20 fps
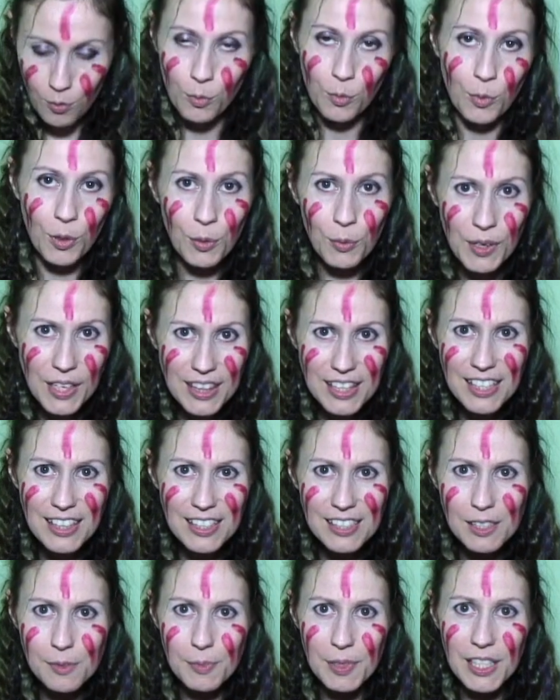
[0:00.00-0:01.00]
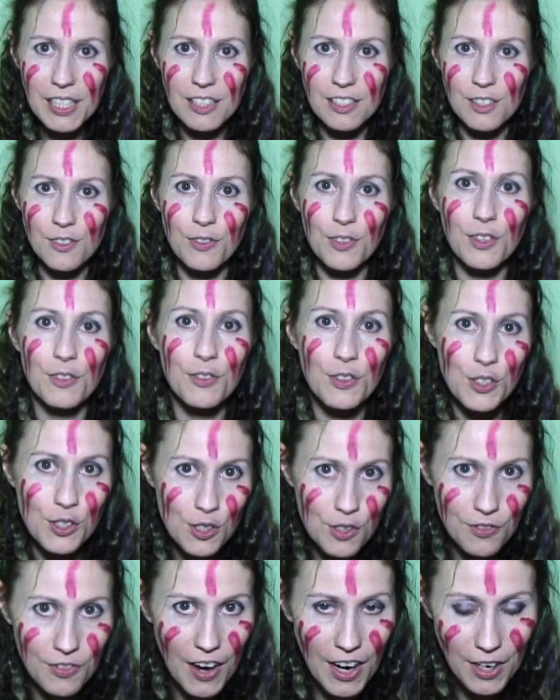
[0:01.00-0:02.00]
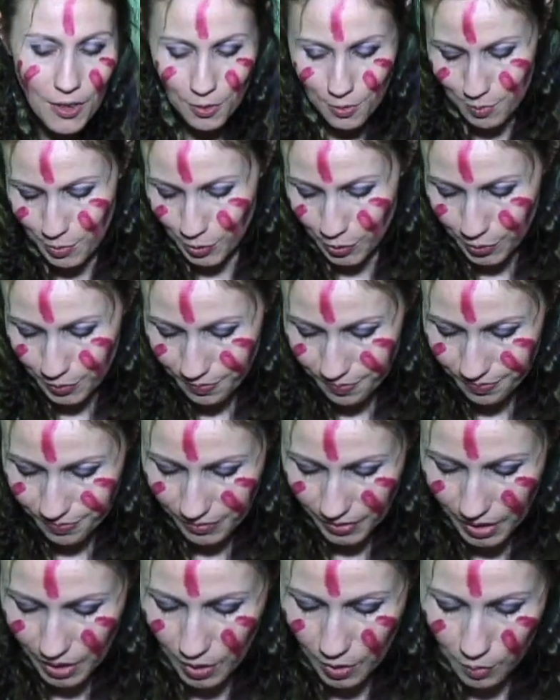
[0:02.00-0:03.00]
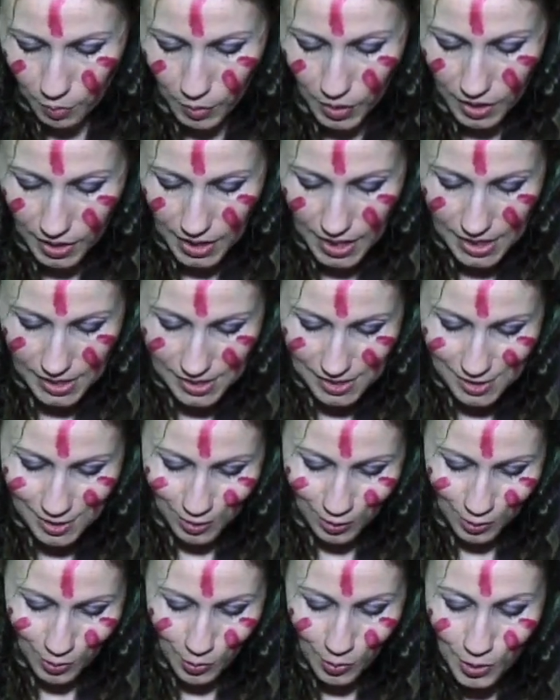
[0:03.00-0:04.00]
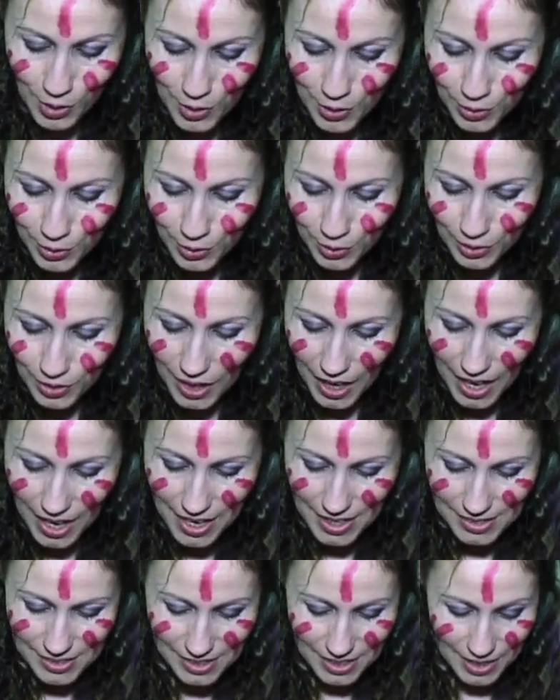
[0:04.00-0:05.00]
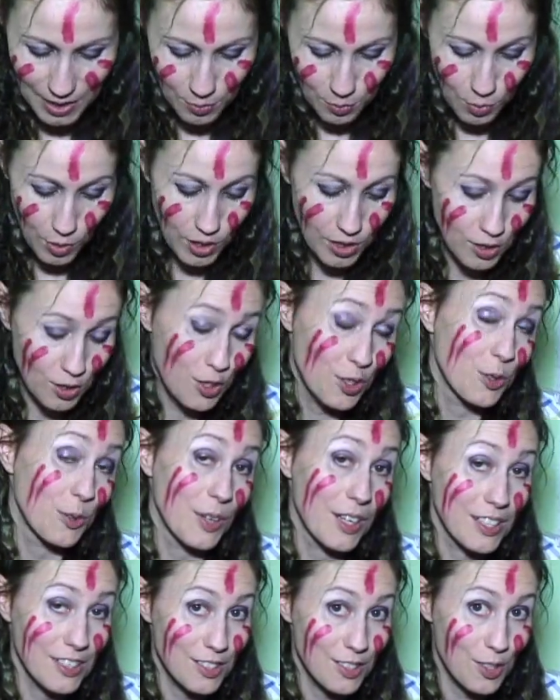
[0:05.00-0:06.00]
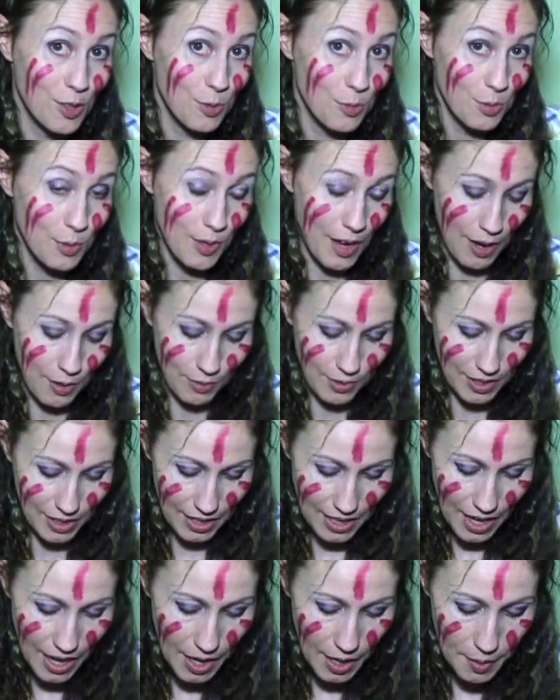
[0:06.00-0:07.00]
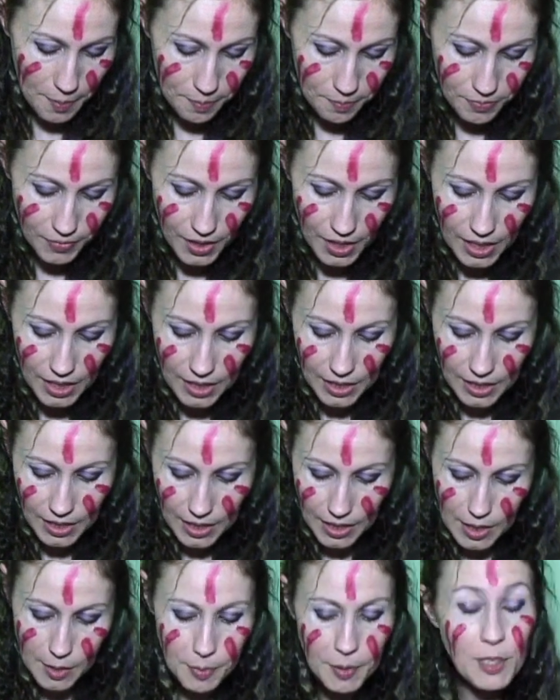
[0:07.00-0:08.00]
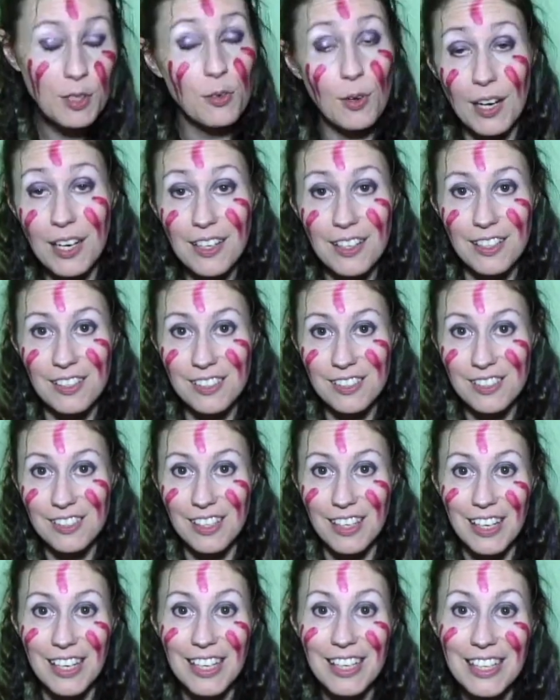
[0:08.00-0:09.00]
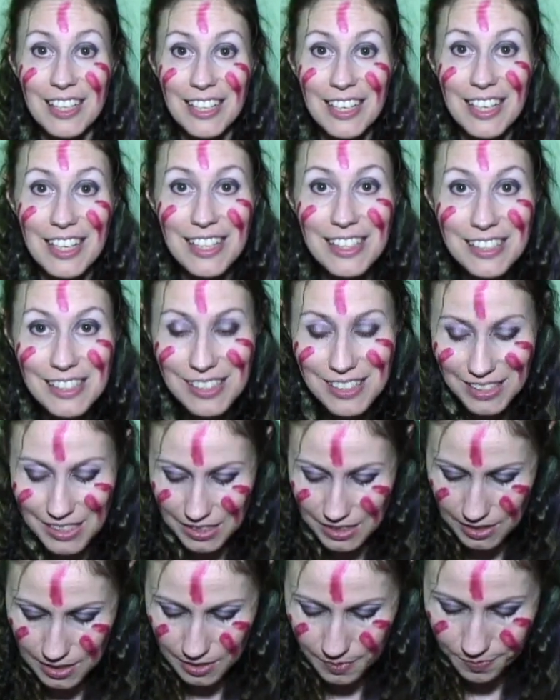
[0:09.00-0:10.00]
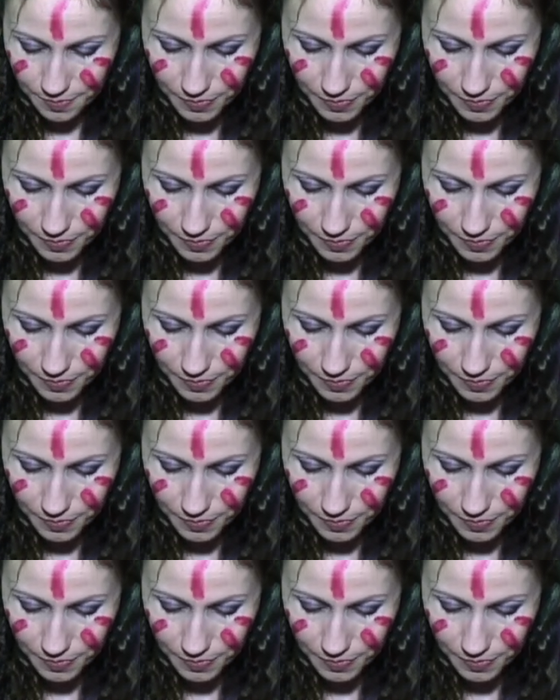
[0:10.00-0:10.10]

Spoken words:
What do I think this means for the future of Iron Bull? Well, as loyal as he was to us throughout the game, he betrayed us in an instant,